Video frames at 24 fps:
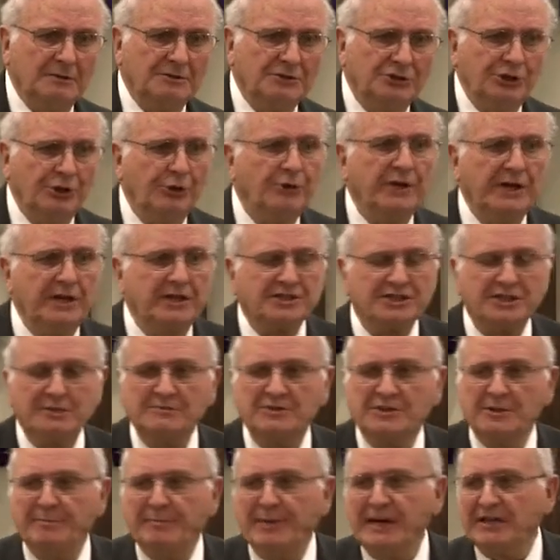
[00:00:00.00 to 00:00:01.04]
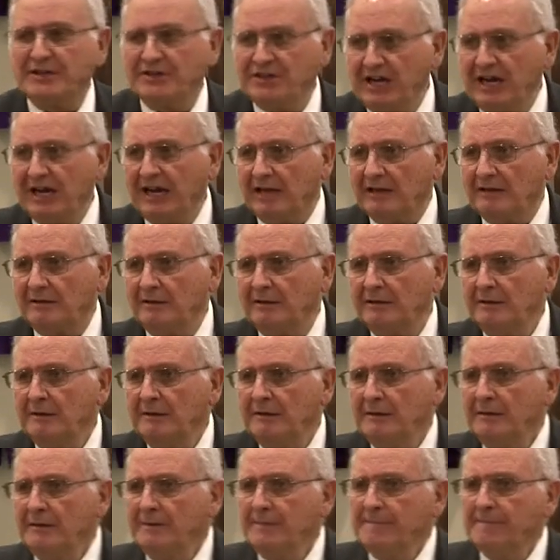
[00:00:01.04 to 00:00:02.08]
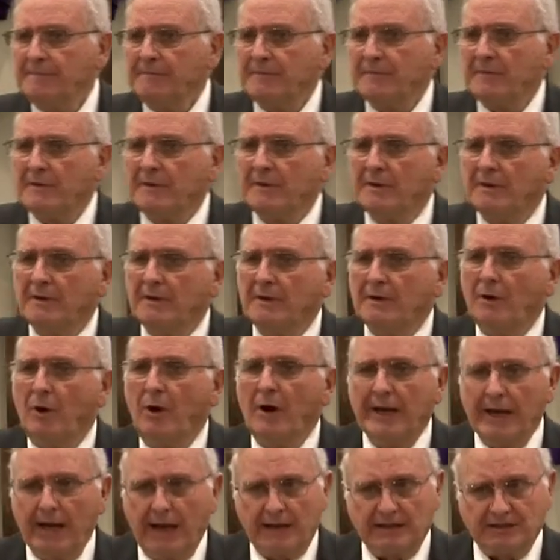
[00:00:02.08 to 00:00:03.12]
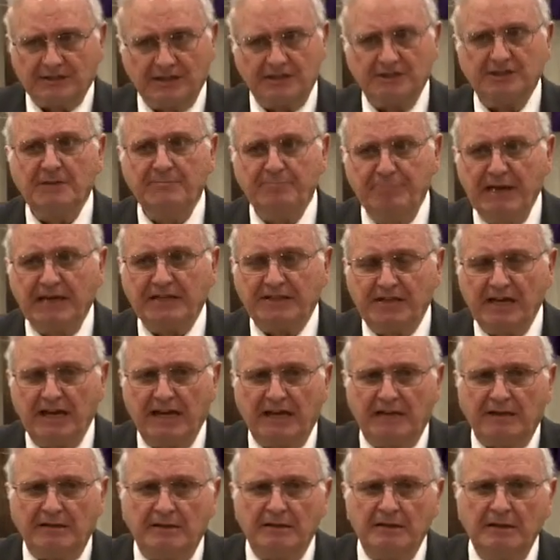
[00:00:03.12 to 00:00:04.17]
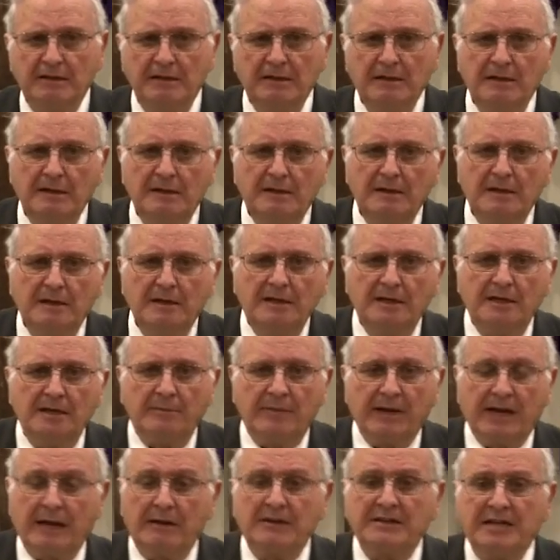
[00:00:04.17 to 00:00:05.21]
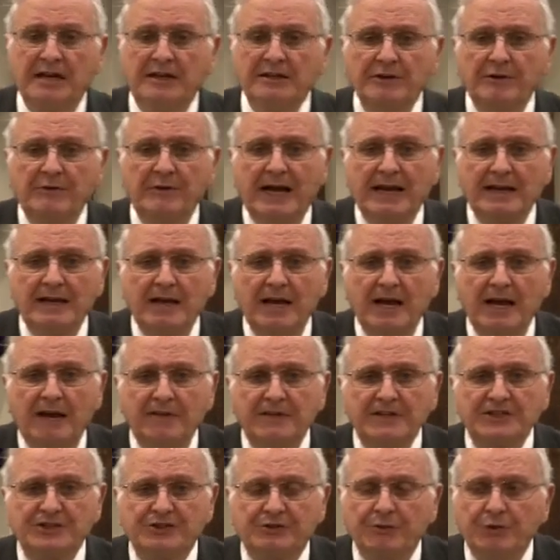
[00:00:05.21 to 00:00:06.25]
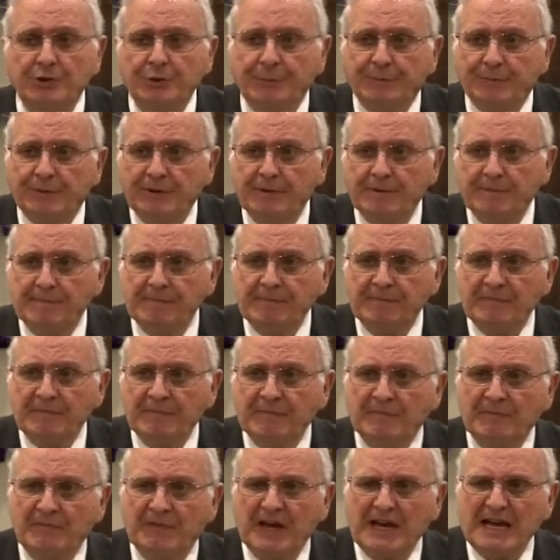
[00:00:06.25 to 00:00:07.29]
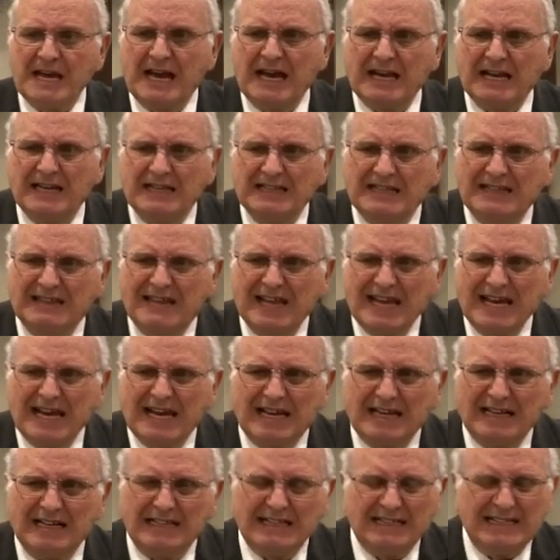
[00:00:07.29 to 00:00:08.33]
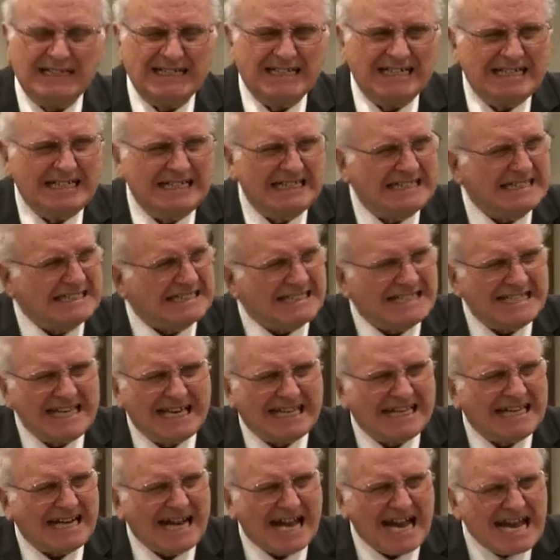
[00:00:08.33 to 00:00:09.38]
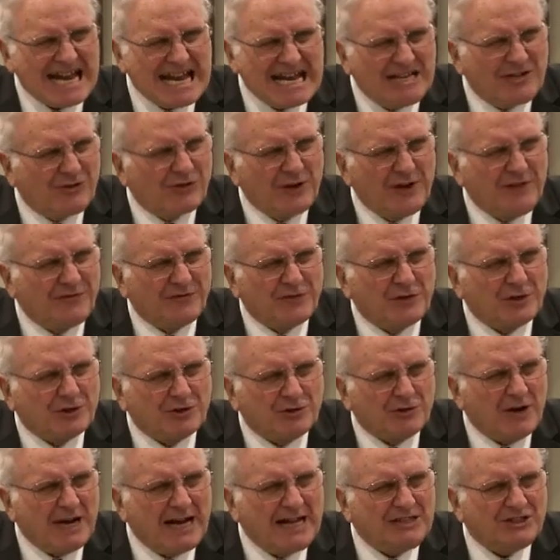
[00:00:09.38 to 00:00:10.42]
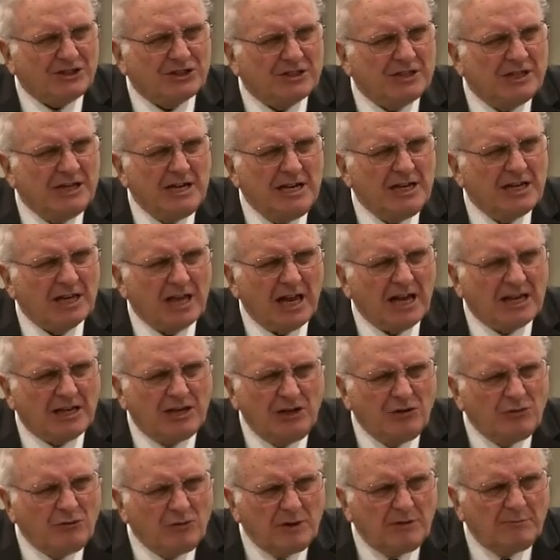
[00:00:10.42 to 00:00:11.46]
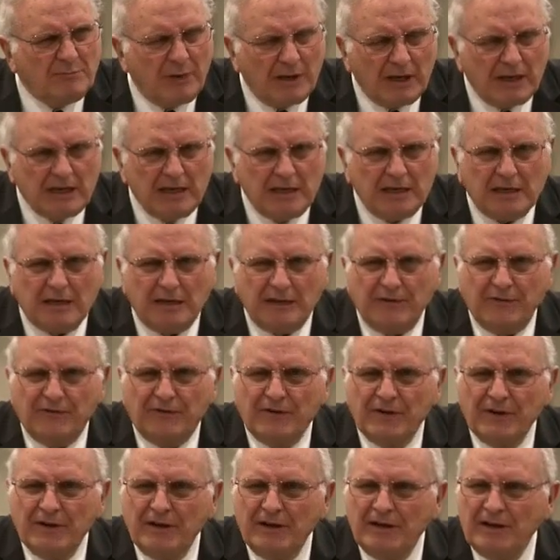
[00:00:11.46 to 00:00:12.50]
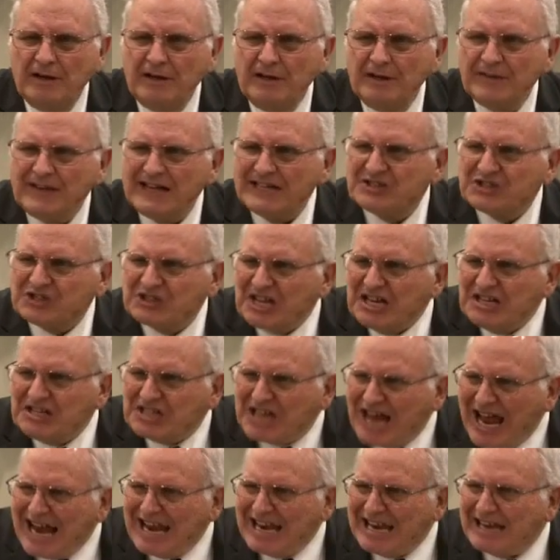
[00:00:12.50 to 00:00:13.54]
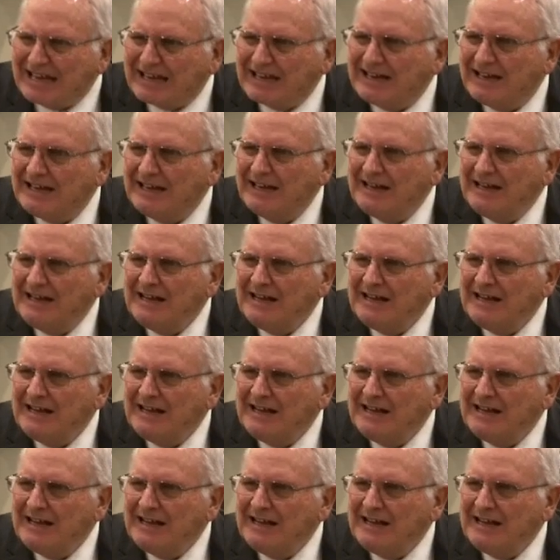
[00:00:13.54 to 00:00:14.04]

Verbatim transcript: Judaism's a big tent. Oh, yes, it's a big tent. But I'll tell you right now, this group, they had a, they had a, they had a hatred for Christ like you wouldn't believe. That's satanic.